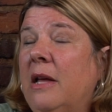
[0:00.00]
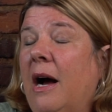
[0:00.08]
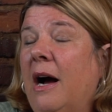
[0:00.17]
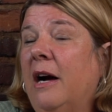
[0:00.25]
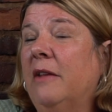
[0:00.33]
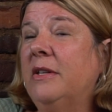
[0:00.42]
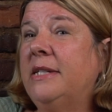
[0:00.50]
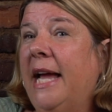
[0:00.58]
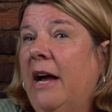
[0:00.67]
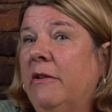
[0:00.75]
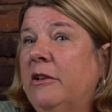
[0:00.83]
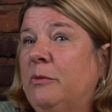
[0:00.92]
The
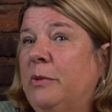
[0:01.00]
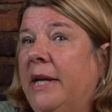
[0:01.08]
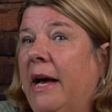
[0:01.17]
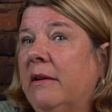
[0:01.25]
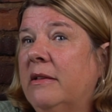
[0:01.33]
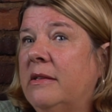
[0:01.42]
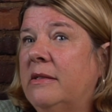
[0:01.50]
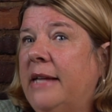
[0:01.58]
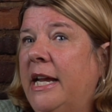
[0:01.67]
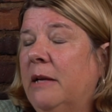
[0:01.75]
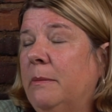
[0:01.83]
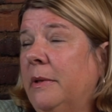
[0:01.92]
town has put out a
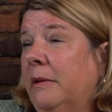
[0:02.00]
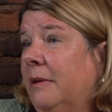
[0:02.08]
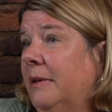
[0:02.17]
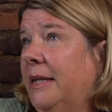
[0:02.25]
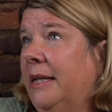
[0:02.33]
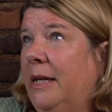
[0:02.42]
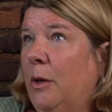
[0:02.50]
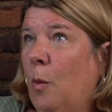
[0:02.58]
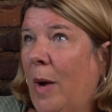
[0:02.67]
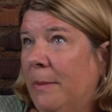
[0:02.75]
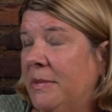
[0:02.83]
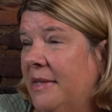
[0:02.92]
sustainability
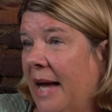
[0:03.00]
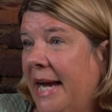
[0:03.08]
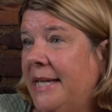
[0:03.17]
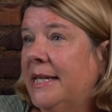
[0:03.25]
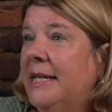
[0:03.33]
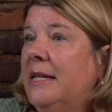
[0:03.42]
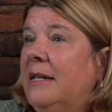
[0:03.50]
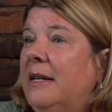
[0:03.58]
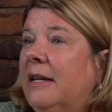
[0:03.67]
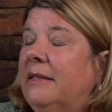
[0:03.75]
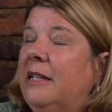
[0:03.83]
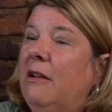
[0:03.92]
website
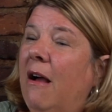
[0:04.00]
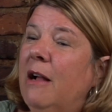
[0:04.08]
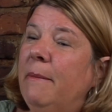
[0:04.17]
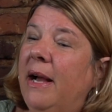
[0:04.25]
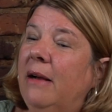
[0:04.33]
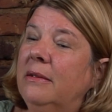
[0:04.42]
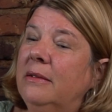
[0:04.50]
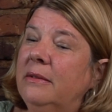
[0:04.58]
because I talk about